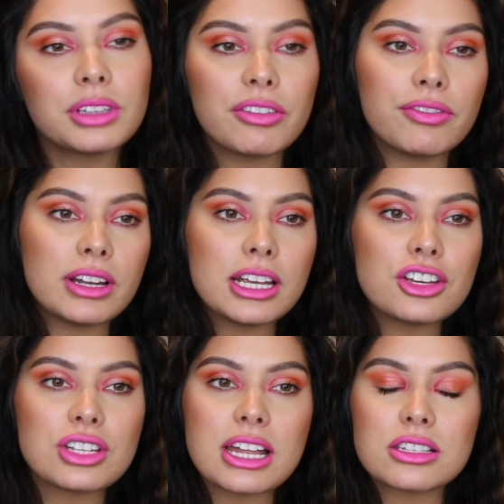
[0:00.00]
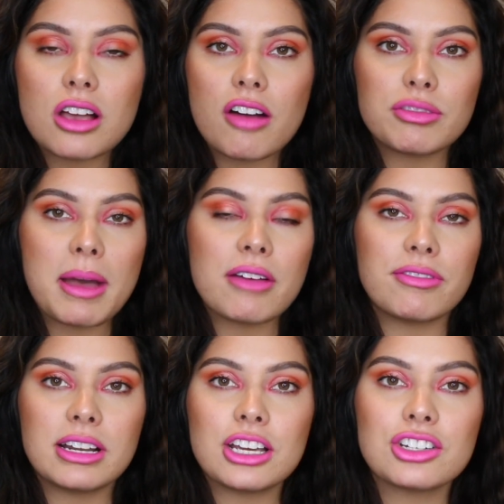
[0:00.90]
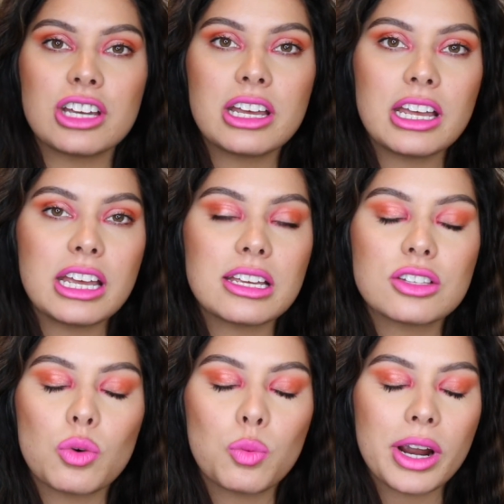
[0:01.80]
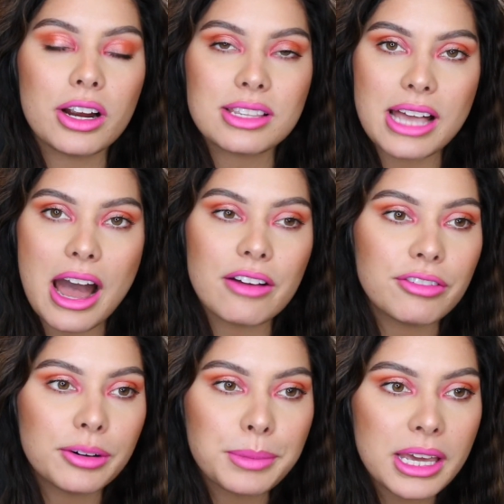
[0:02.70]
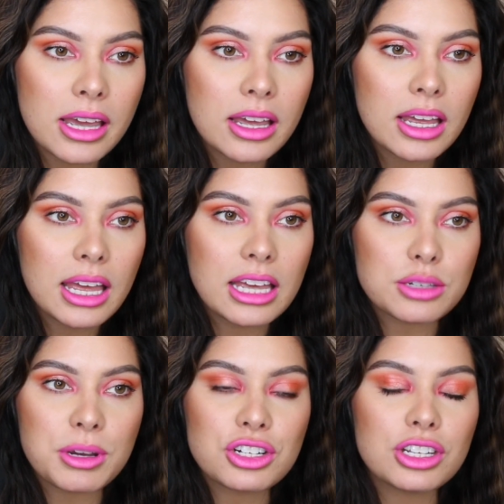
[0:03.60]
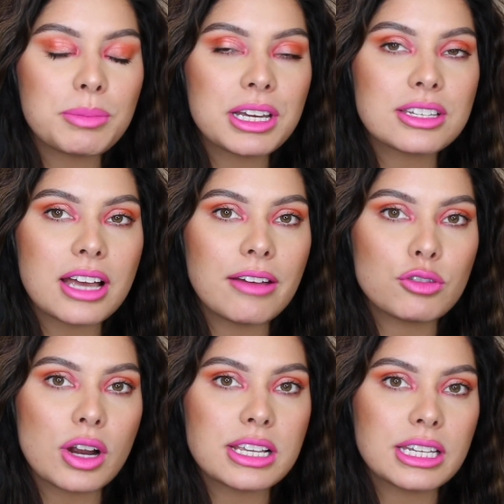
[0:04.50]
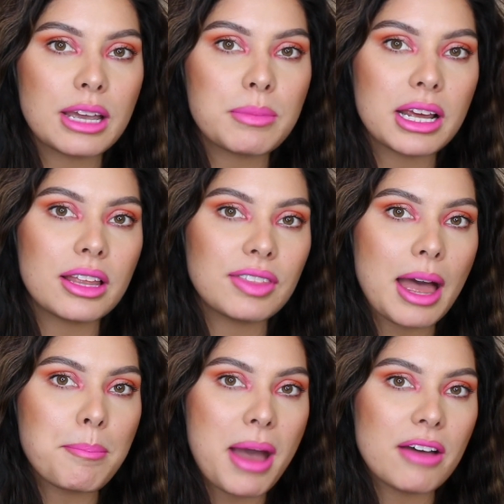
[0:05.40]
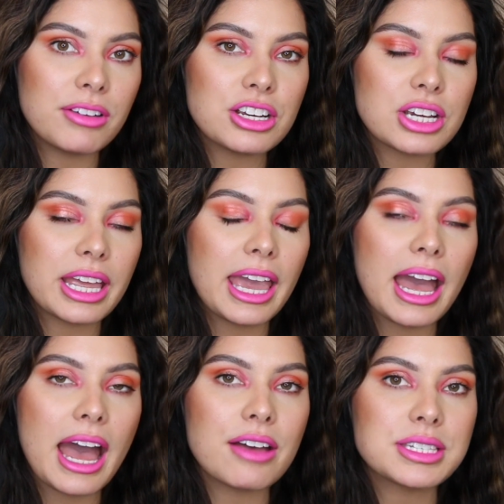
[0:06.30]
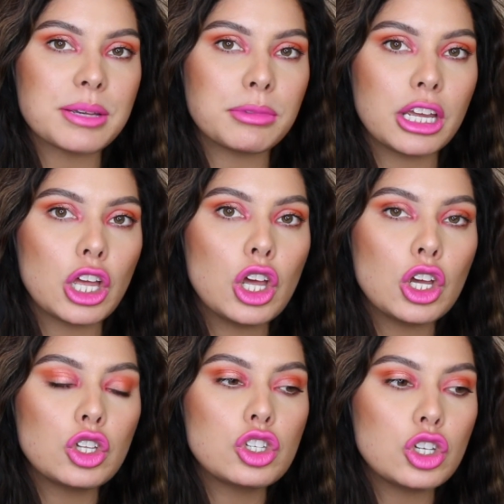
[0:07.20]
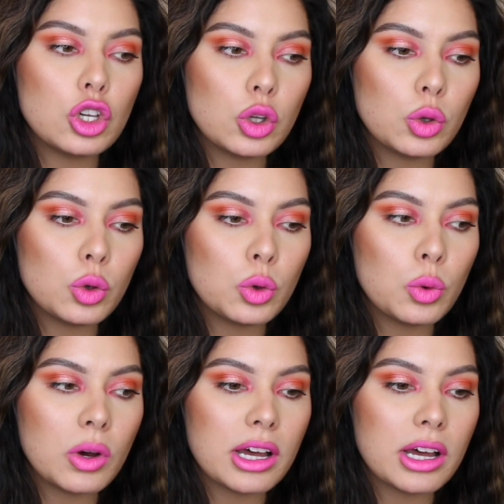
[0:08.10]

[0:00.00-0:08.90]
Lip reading: the finish, that soft matte finish is where it's at for me, especially because I have dry skin, but I like that matte finish. I can't have something too,